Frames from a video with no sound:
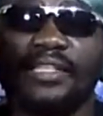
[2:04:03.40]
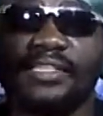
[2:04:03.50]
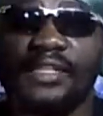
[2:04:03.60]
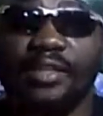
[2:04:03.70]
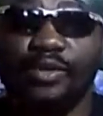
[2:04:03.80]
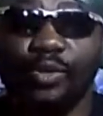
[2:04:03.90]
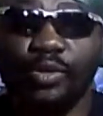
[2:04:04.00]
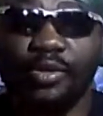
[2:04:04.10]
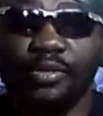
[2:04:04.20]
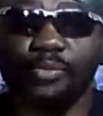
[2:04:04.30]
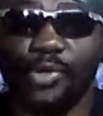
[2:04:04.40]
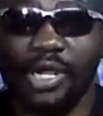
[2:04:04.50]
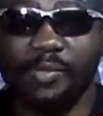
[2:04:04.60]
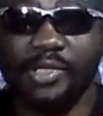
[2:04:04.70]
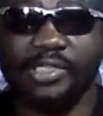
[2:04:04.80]
They said it to the
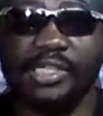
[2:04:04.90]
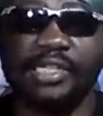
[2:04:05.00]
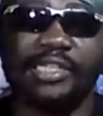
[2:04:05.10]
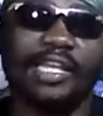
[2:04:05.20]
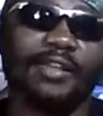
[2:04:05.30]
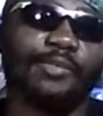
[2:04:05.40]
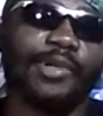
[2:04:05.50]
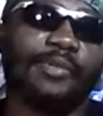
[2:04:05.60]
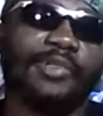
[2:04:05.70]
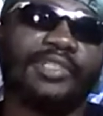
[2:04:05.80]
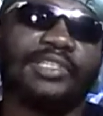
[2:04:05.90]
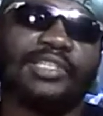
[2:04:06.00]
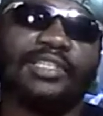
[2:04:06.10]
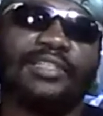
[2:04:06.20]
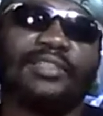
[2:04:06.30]
Prime Minister. At the time, the Prime
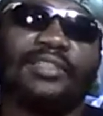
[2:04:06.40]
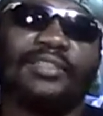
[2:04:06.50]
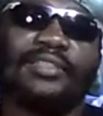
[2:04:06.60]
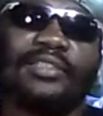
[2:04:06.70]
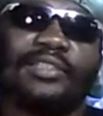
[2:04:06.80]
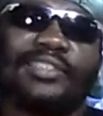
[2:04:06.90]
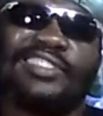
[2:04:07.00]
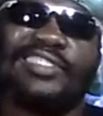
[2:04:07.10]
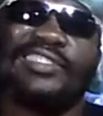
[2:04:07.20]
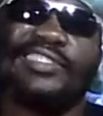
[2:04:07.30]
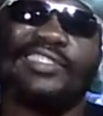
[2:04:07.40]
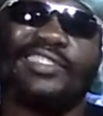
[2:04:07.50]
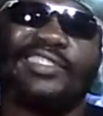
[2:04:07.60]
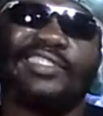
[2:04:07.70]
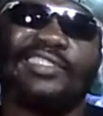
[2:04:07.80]
Minister said,
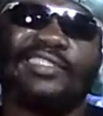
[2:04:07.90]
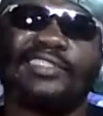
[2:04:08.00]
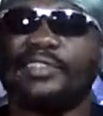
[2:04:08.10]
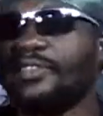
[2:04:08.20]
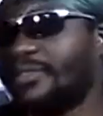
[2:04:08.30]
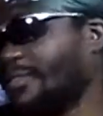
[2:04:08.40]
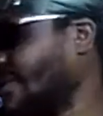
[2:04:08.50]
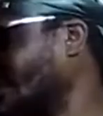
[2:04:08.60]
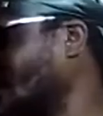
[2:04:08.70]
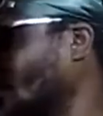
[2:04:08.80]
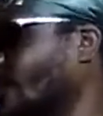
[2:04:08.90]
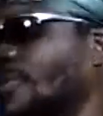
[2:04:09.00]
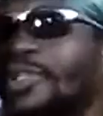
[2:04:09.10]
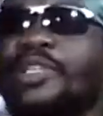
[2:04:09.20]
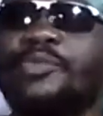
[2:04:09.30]
we
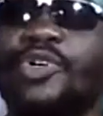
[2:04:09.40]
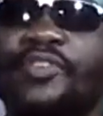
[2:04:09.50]
need